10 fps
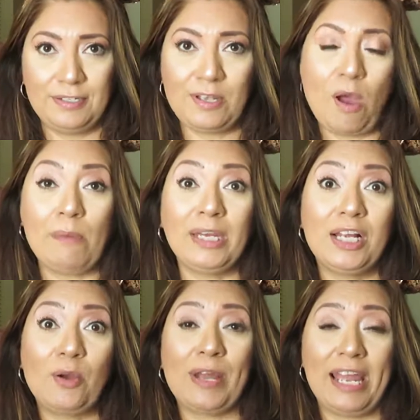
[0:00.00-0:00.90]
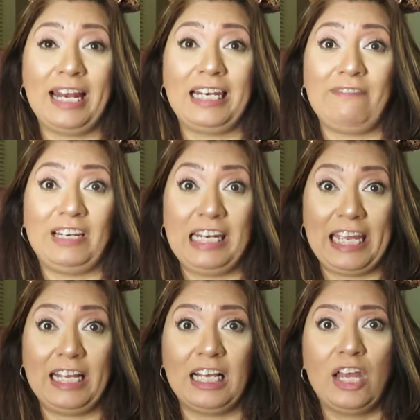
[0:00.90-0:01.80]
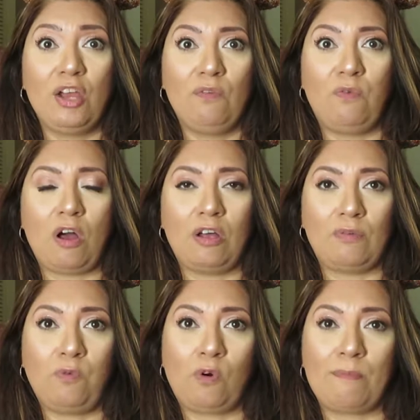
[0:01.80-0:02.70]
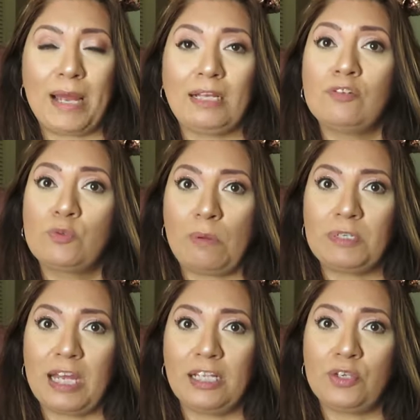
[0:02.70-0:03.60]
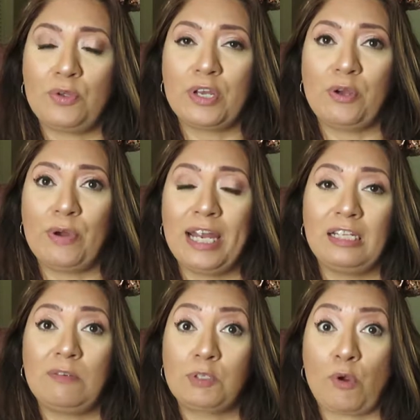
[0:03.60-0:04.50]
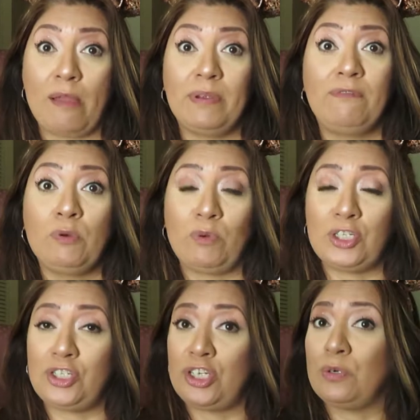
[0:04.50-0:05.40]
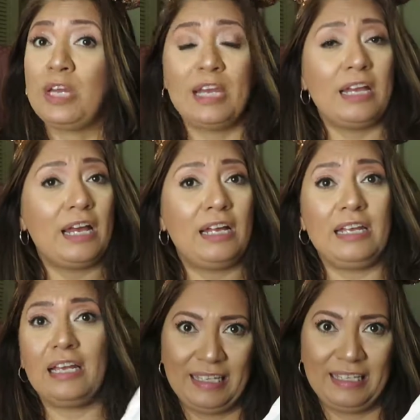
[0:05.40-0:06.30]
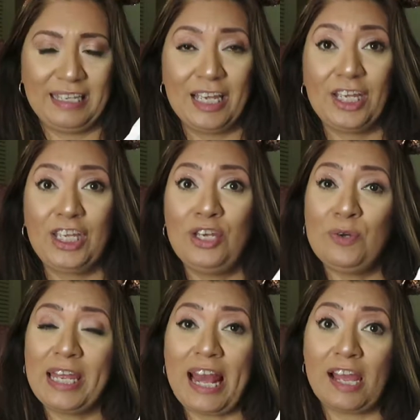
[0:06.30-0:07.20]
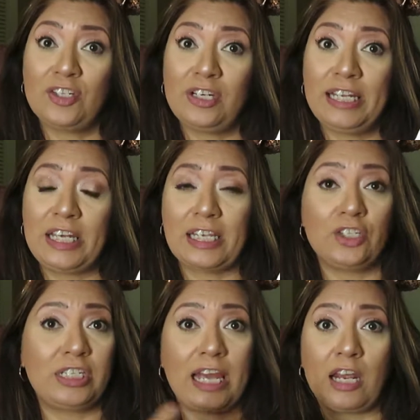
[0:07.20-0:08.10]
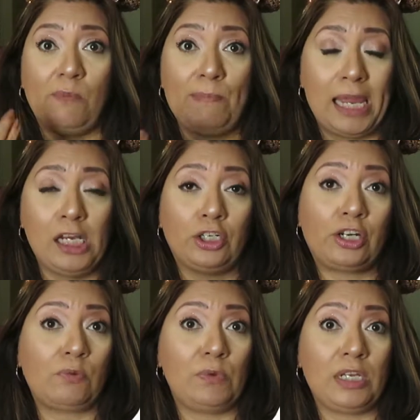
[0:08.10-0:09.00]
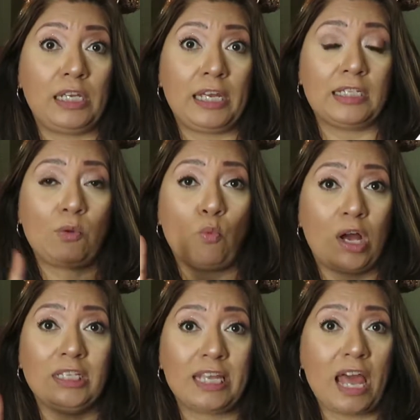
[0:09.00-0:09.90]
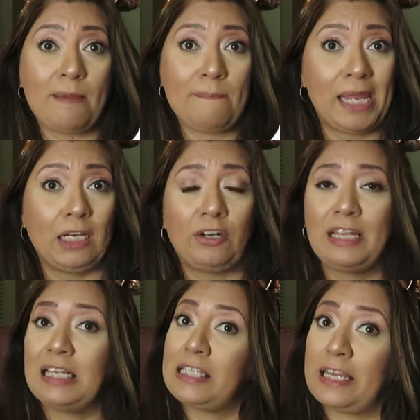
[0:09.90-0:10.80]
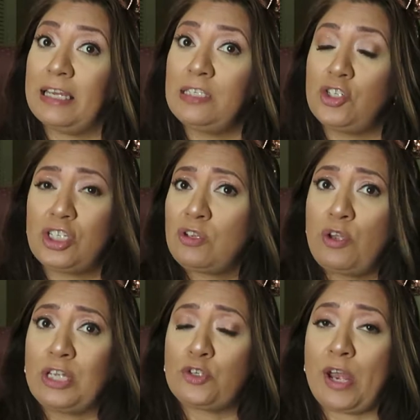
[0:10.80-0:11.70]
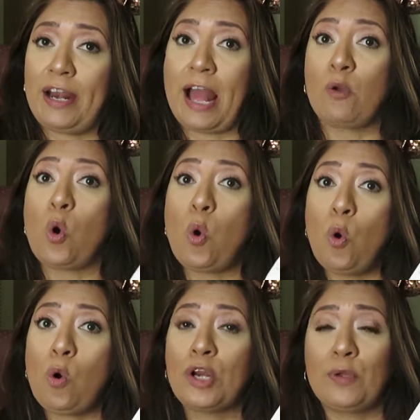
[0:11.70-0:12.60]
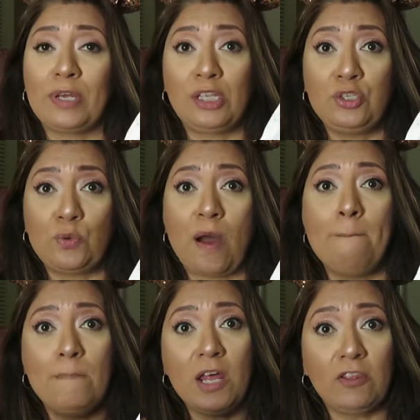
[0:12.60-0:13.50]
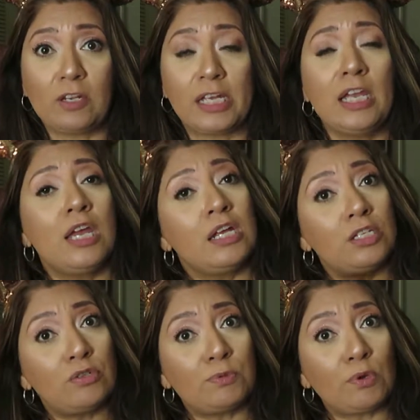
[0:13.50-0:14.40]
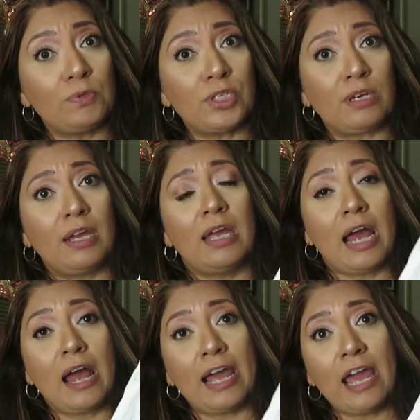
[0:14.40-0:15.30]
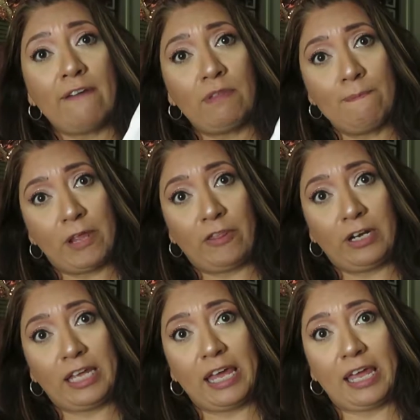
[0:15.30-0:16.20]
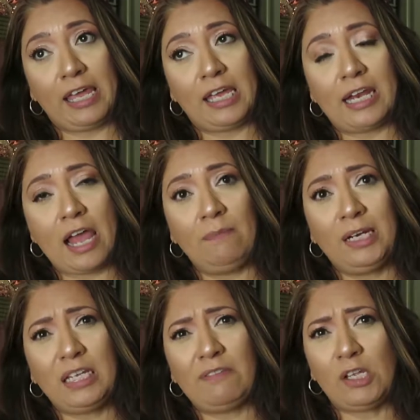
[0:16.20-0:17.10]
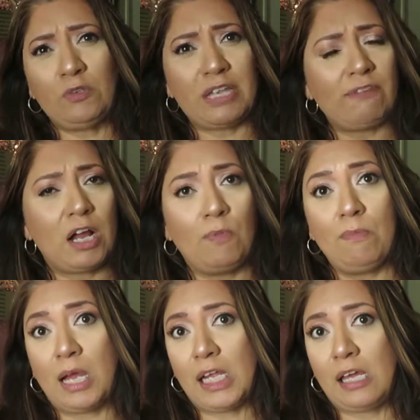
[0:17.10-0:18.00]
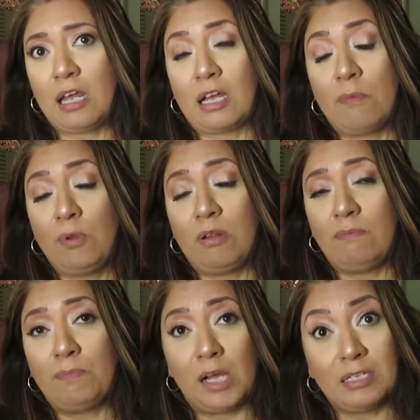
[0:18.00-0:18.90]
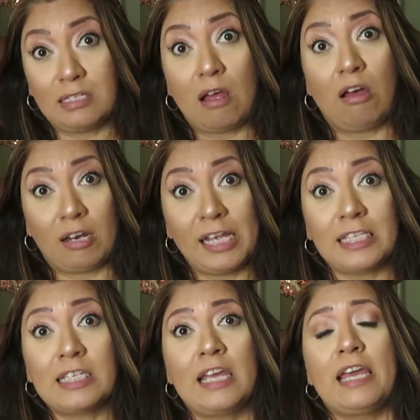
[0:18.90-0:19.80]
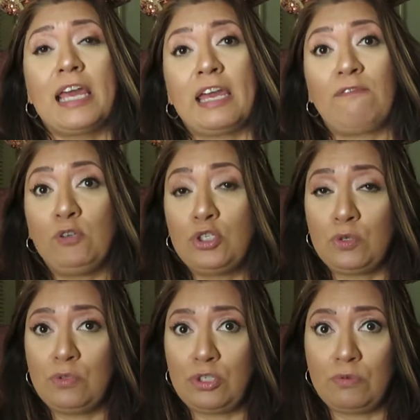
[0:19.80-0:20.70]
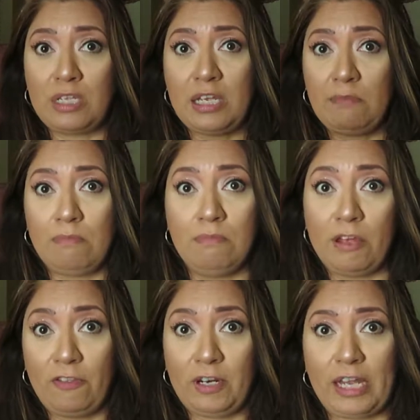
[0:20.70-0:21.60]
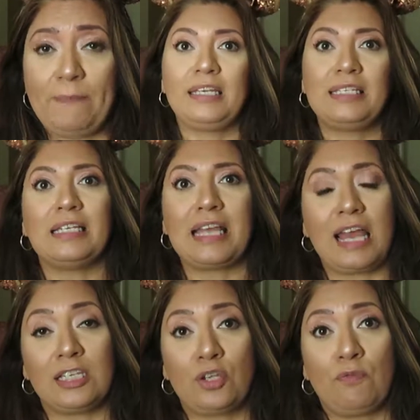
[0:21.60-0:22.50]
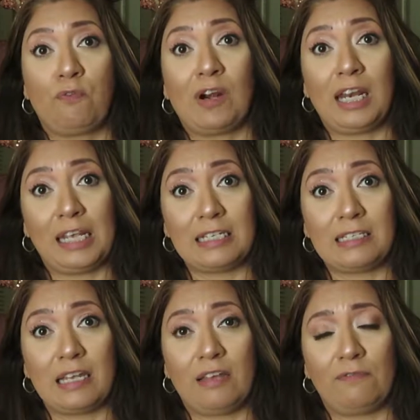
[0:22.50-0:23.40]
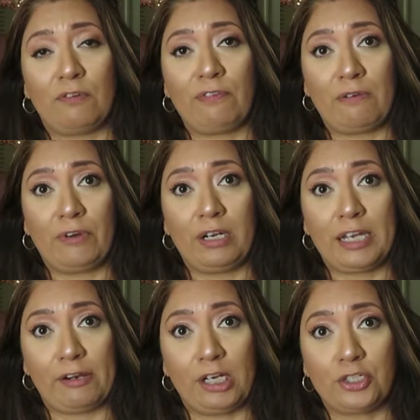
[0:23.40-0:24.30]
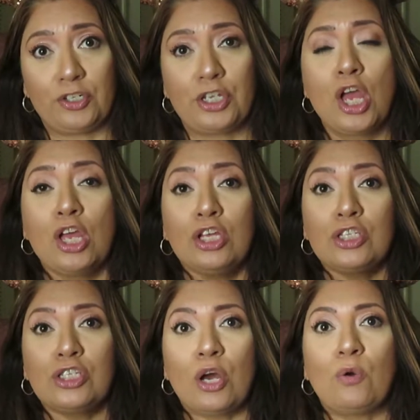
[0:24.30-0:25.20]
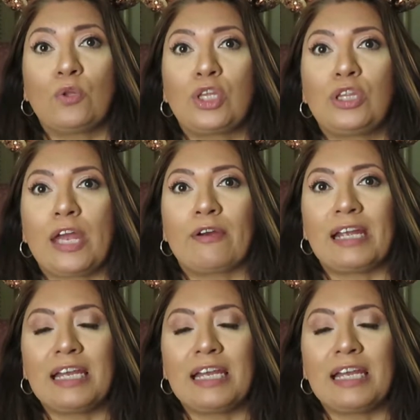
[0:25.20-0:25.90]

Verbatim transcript: So I'm going to go ahead and leave a link uh, for Michael's website so you can go ahead and subscribe if you wish to. You can actually get, just get a mailer, meaning it's a one-time mailer and that's it, just so you can try it out. Or you can do a monthly subscription. I have the monthly and I believe that you save a couple money, a couple of bucks on it if you do do the monthly. He does ask you for a list of your favorite characters. So there